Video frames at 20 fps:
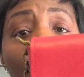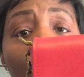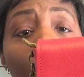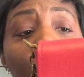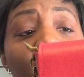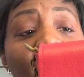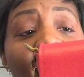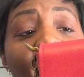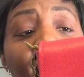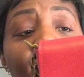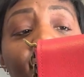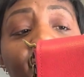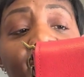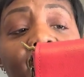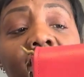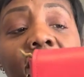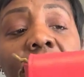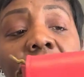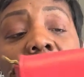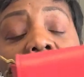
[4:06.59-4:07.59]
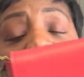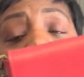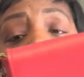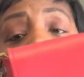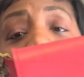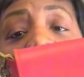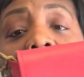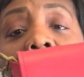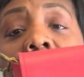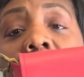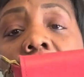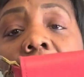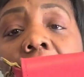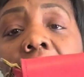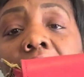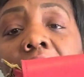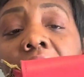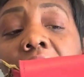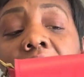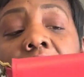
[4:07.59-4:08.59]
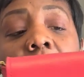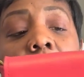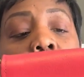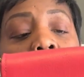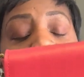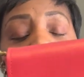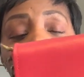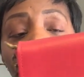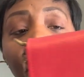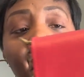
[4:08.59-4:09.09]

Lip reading: But I love this bag. It